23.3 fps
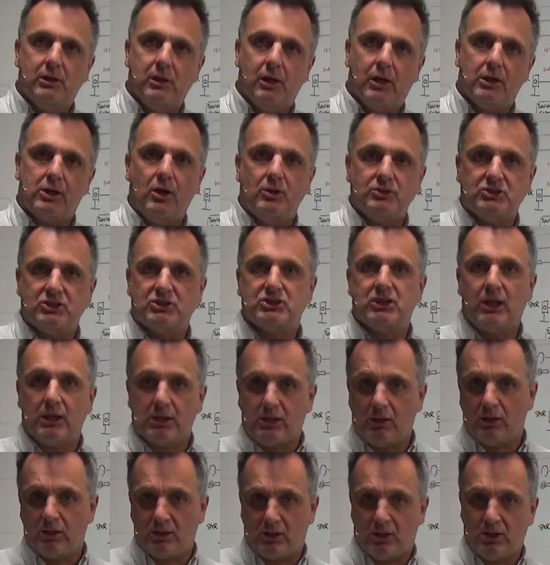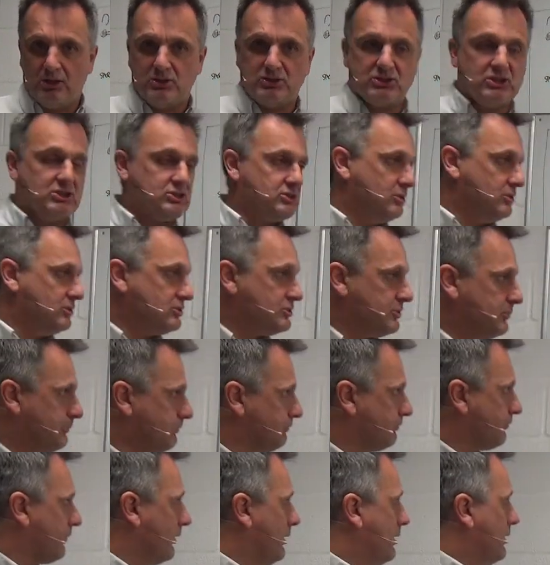are going to stay con consistent.
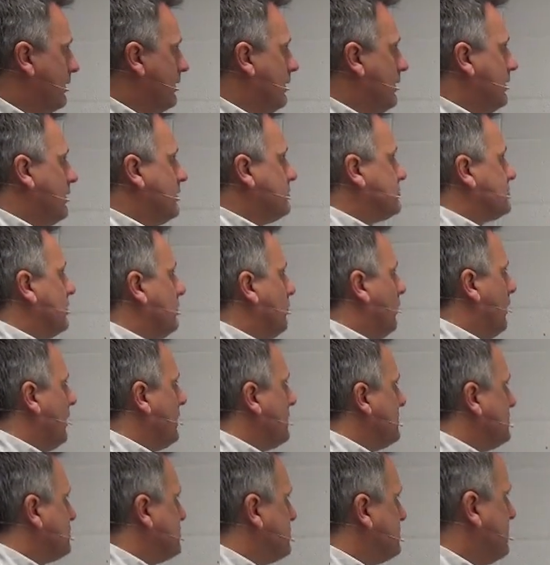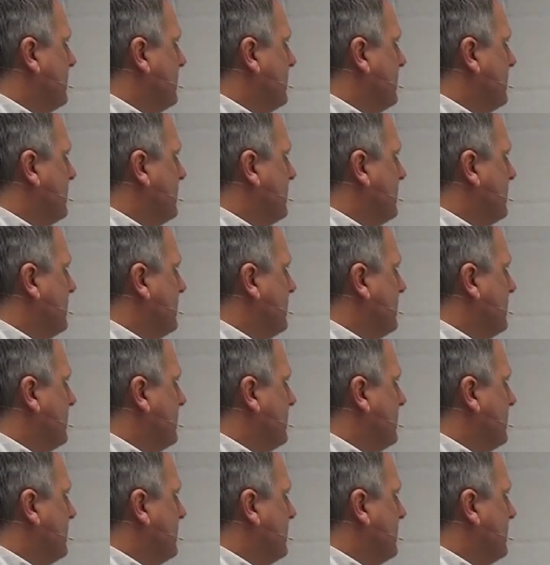So the way this has